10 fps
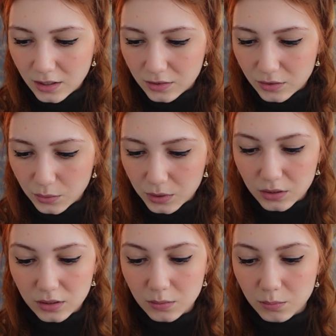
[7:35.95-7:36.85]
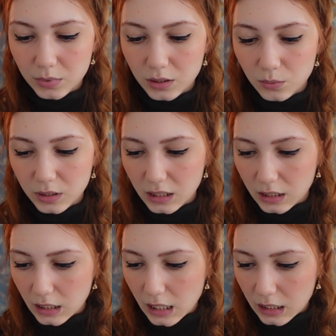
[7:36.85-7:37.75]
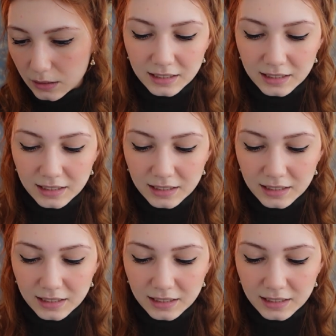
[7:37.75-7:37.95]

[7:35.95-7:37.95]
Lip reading: So we're gonna be reading that.